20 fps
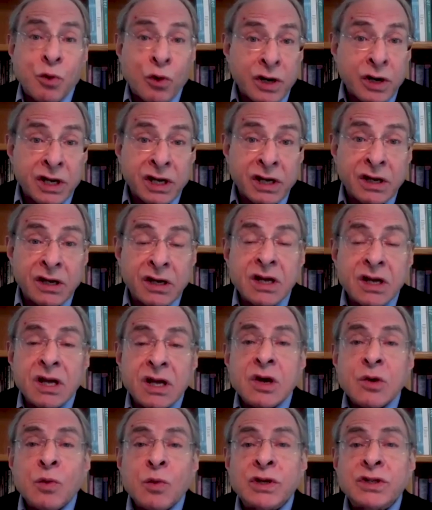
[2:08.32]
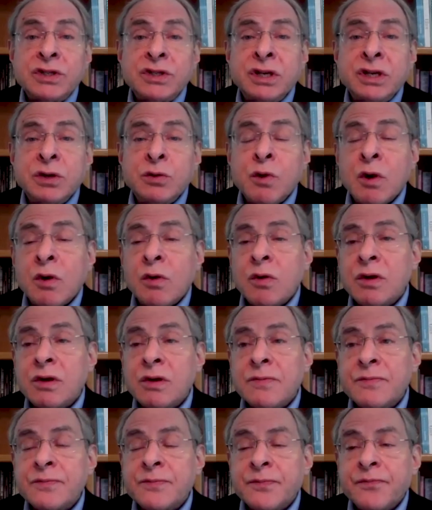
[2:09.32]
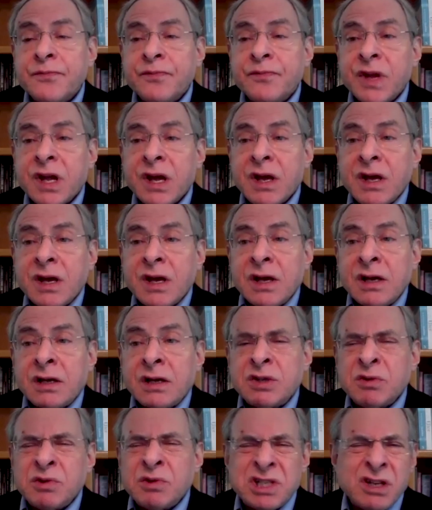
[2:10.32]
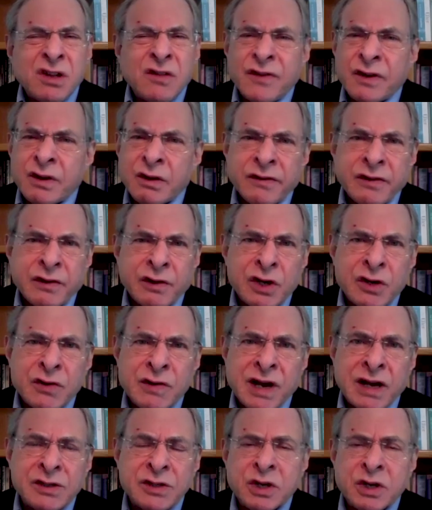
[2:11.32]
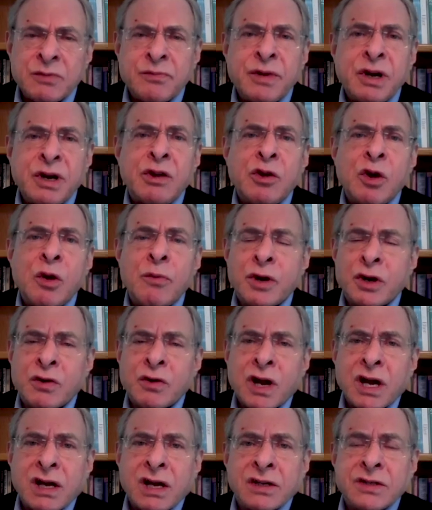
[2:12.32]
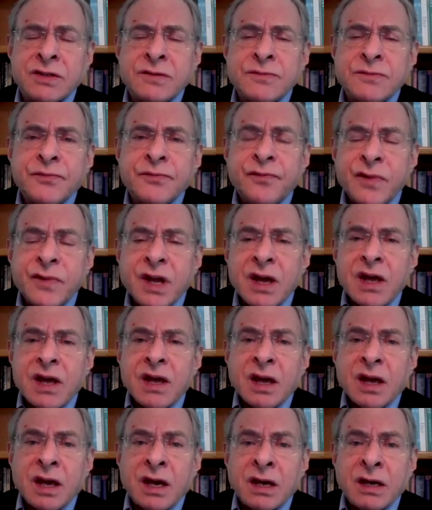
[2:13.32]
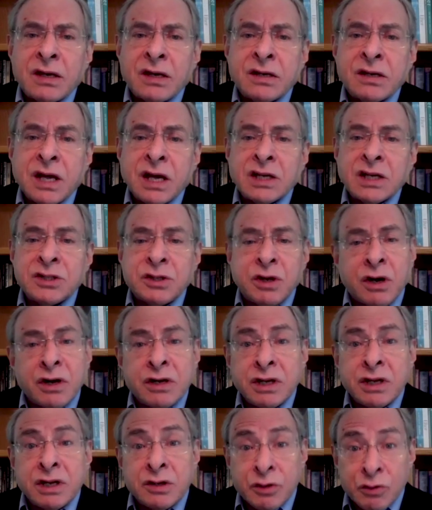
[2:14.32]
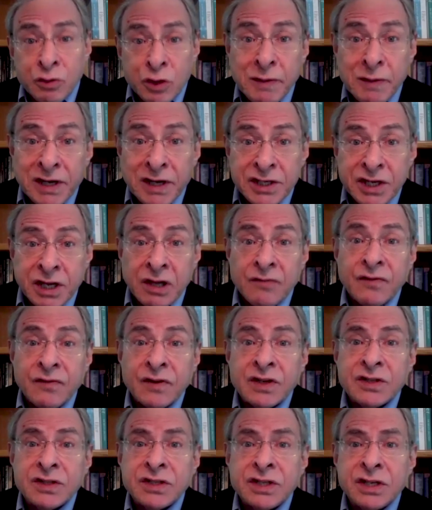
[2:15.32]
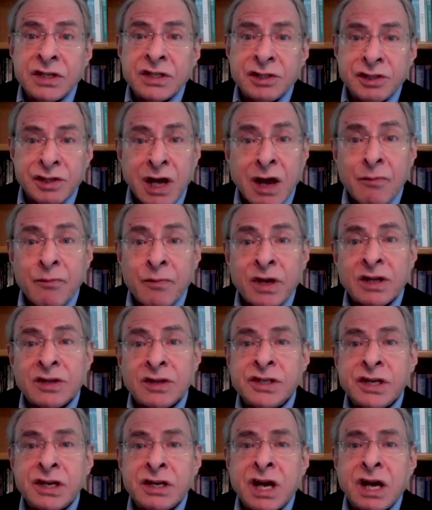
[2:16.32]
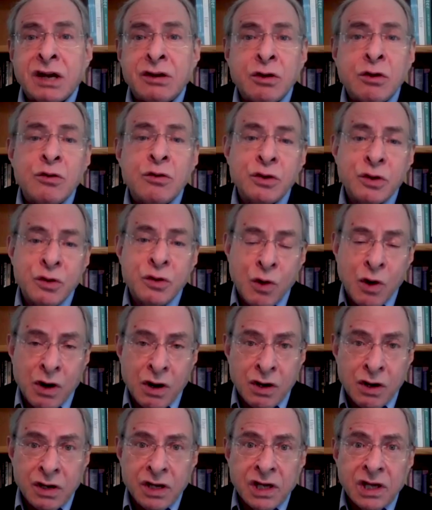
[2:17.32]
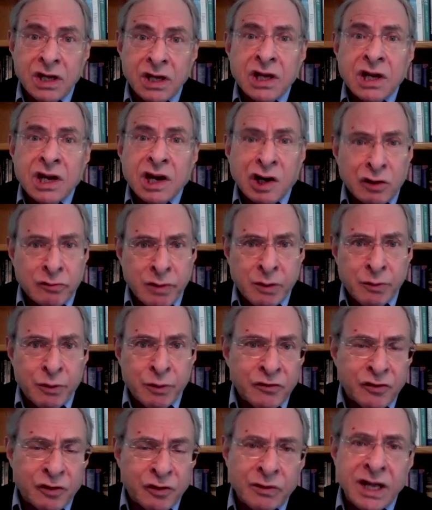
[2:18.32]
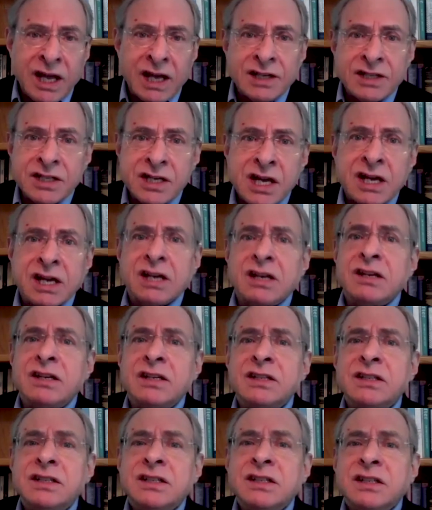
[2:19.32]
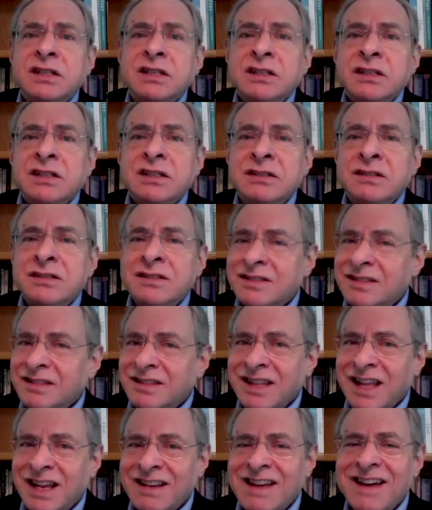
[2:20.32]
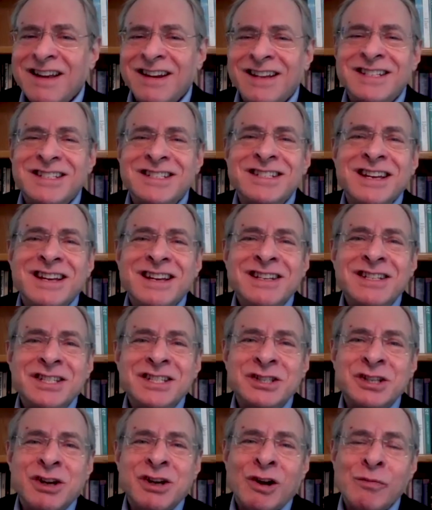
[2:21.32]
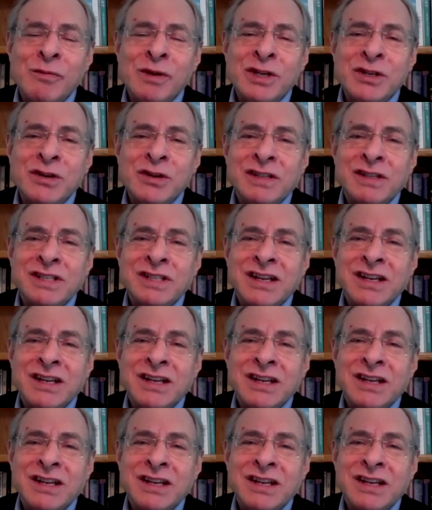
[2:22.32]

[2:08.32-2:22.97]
morning when she awoke. Uh, she was still very, very drowsy, could barely open her eyes. And I started to introduce myself, and she stopped me and said, I know who you are. I remember you from last night. And that kind of startled me. So I,